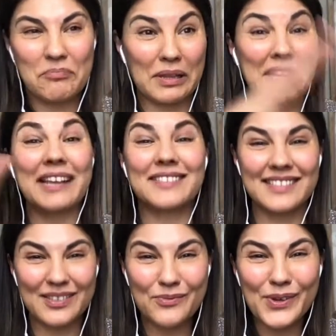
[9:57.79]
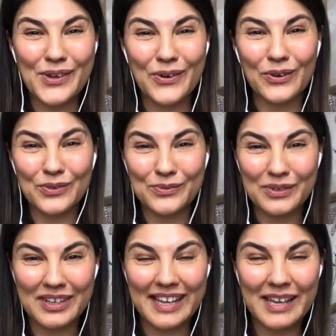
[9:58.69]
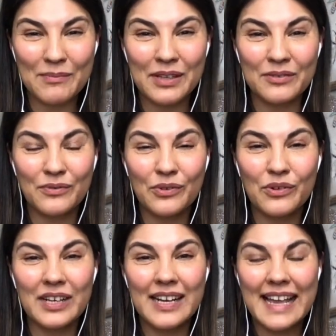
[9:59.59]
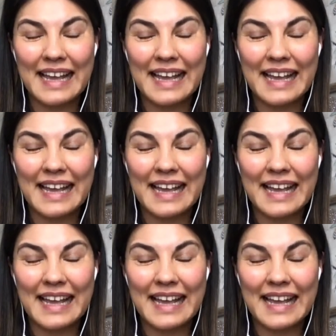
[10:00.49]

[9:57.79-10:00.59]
place we all were aiming for.